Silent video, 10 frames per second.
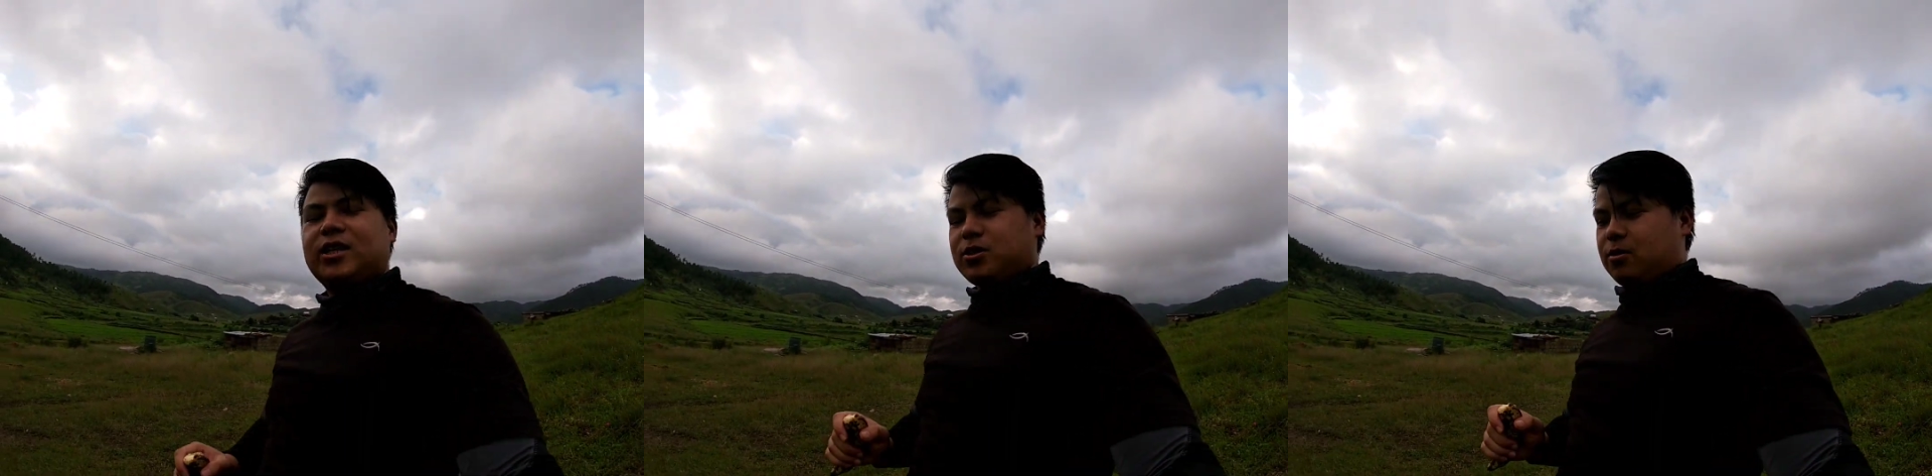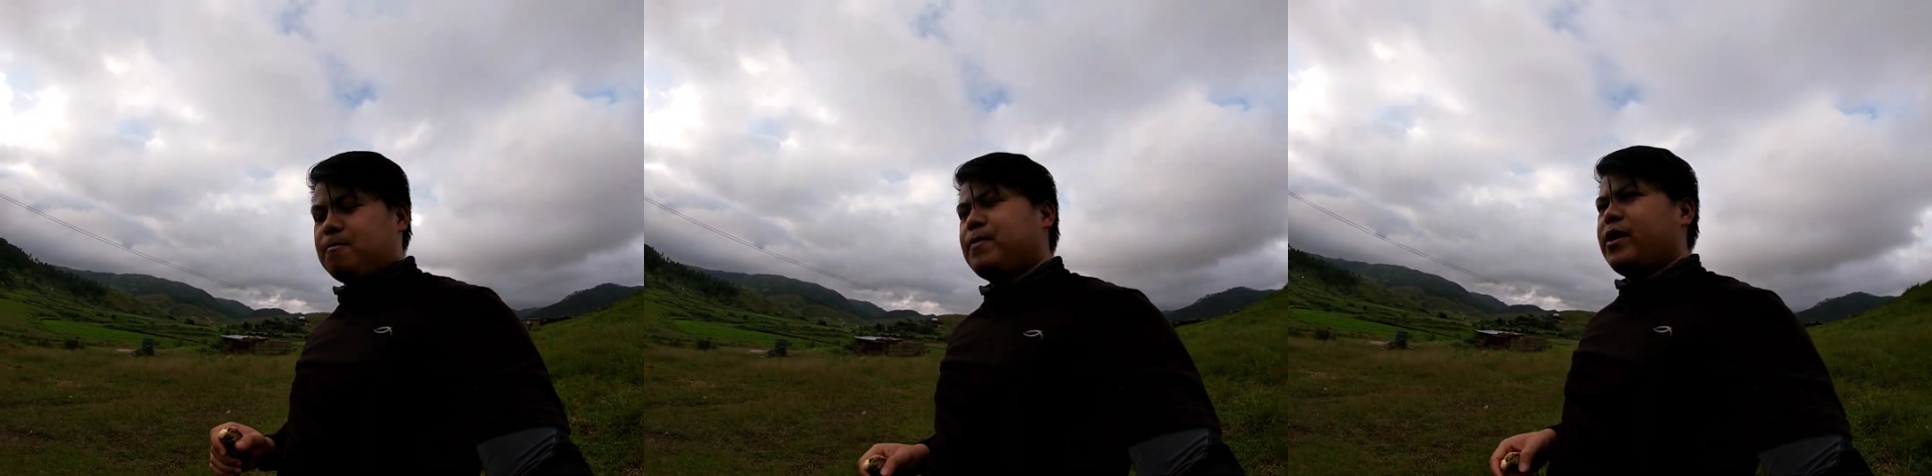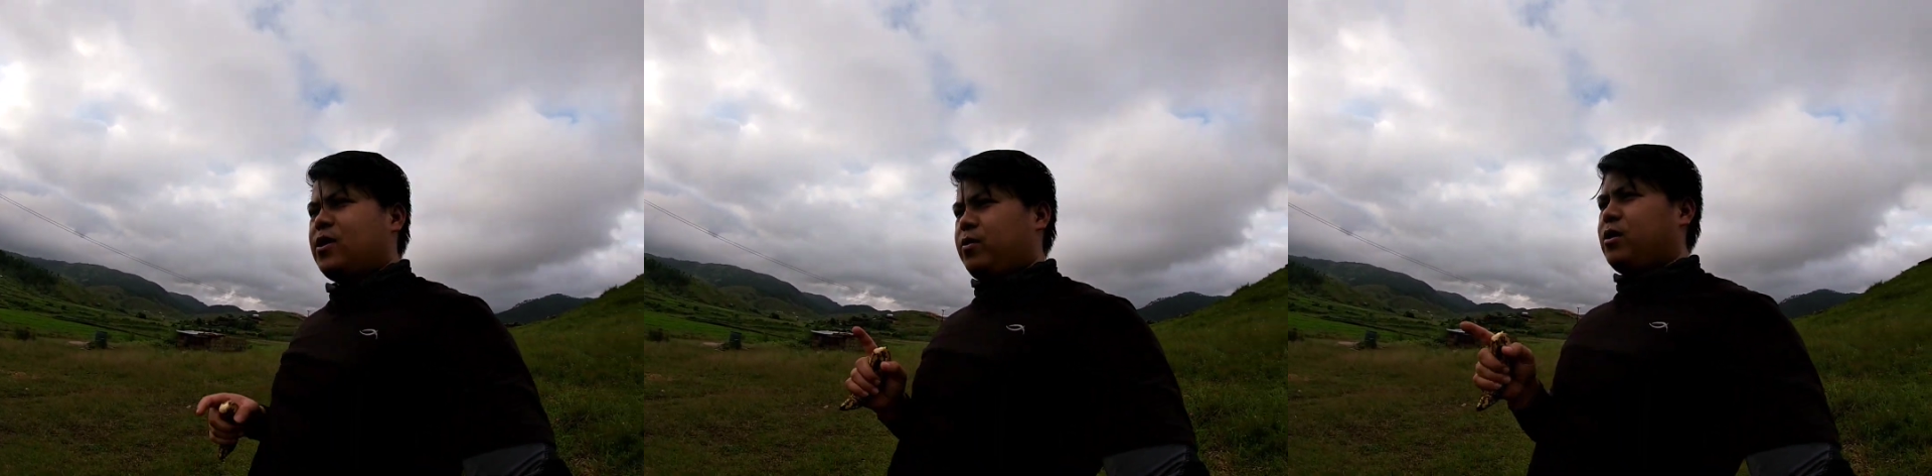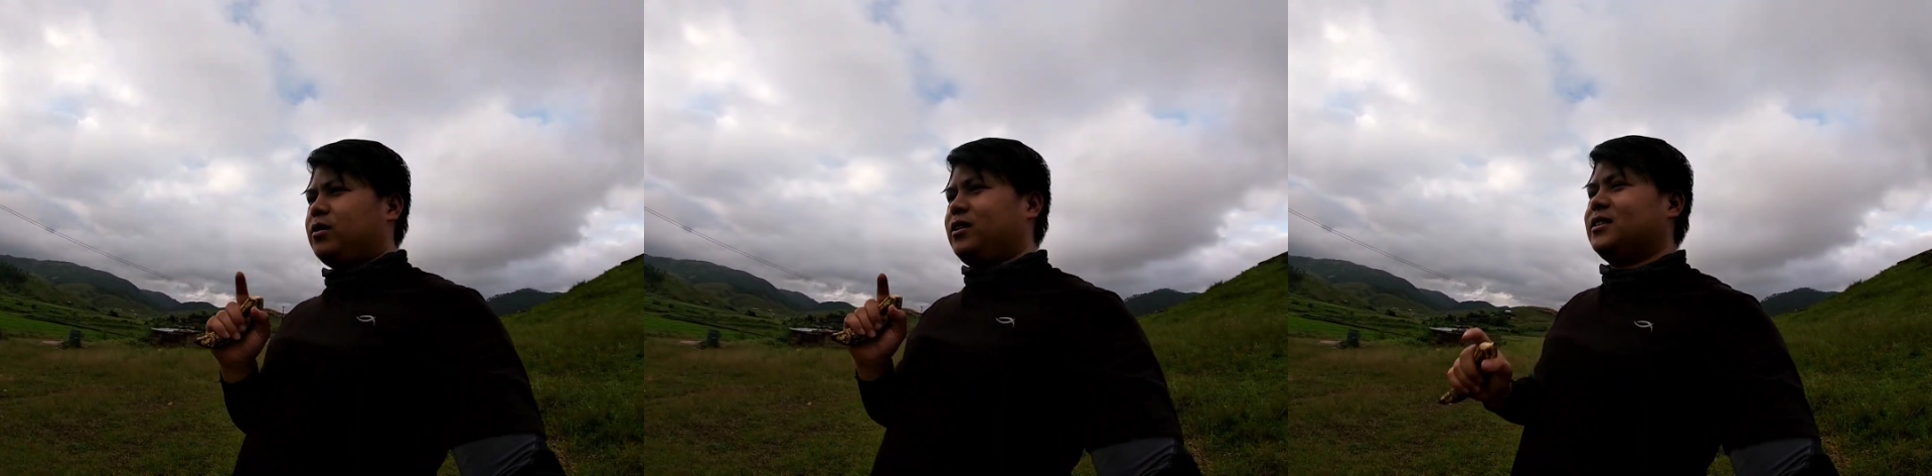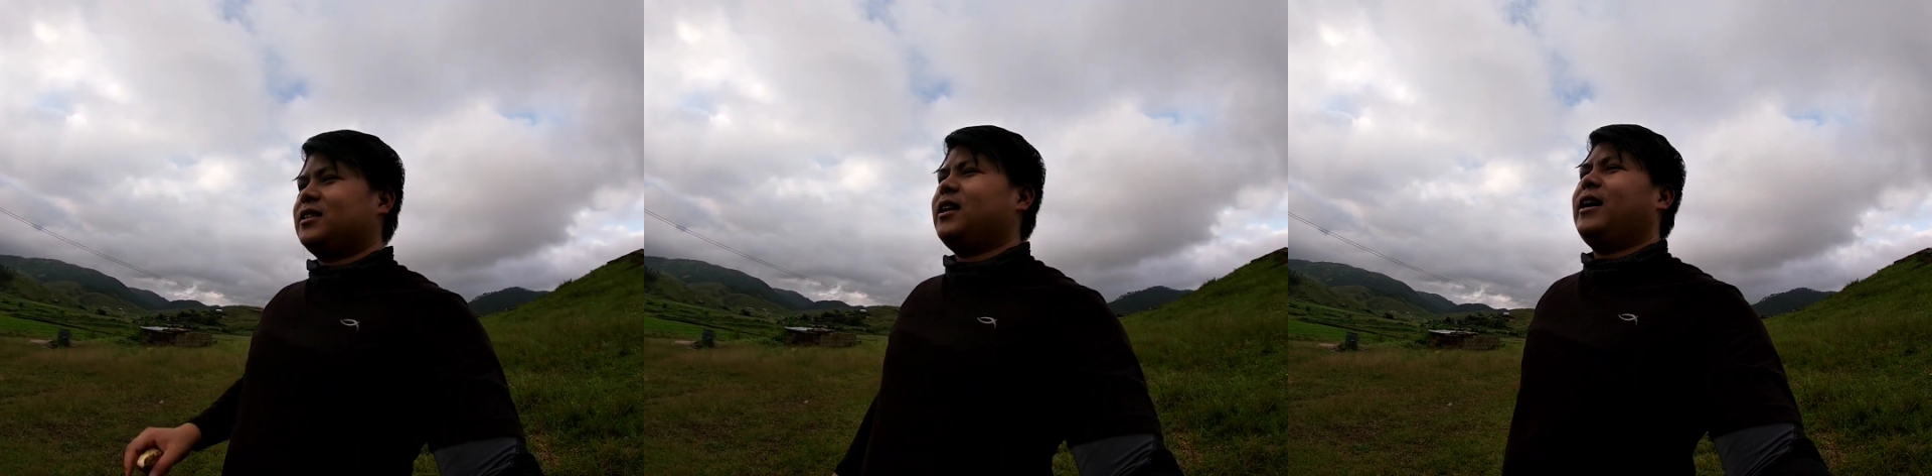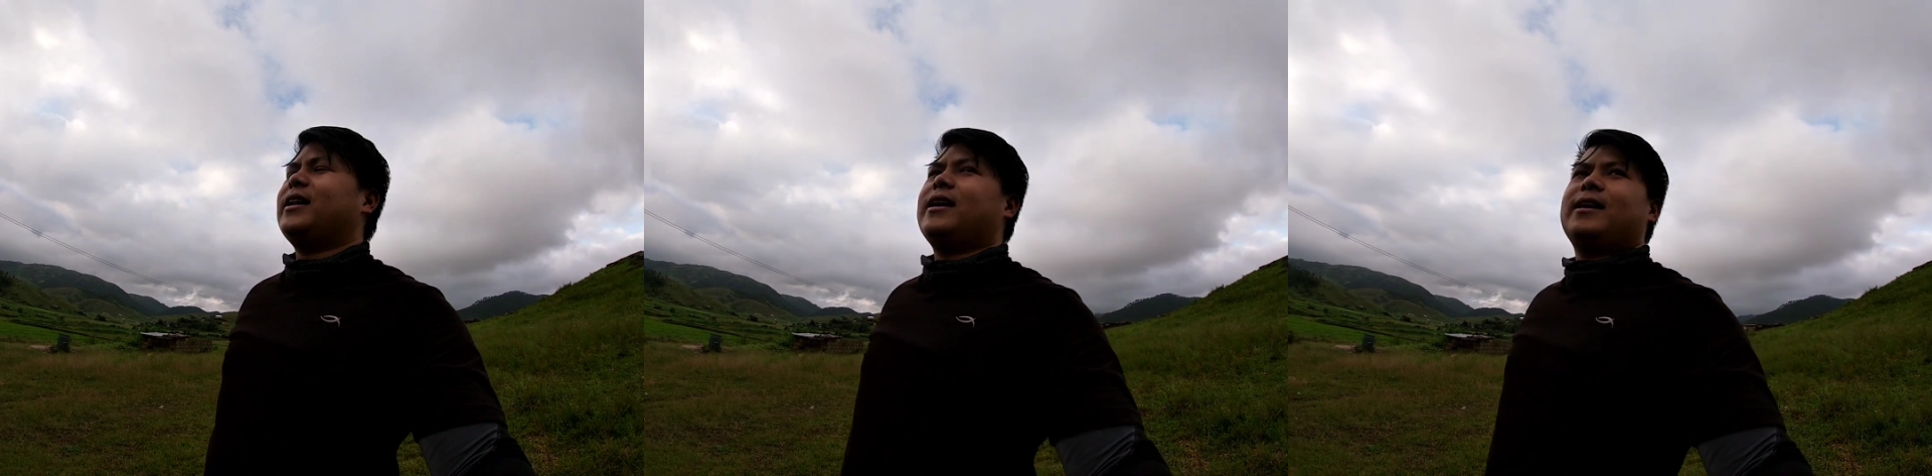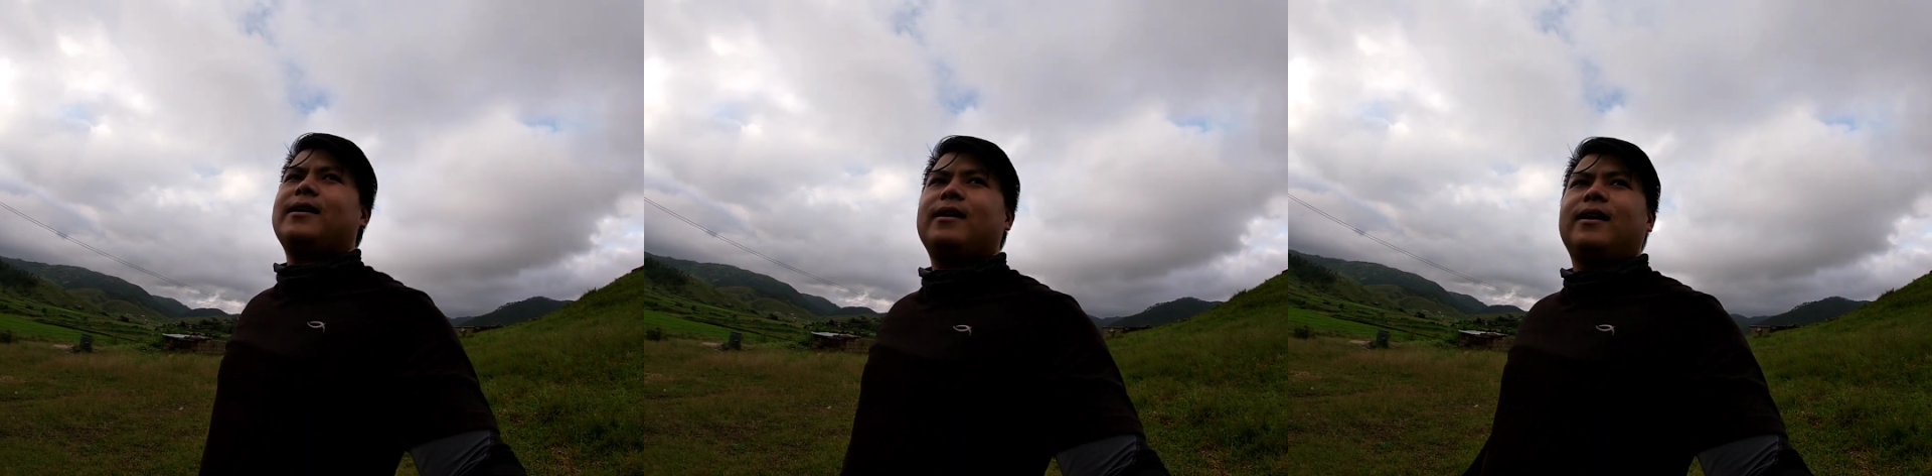so we got this and uh,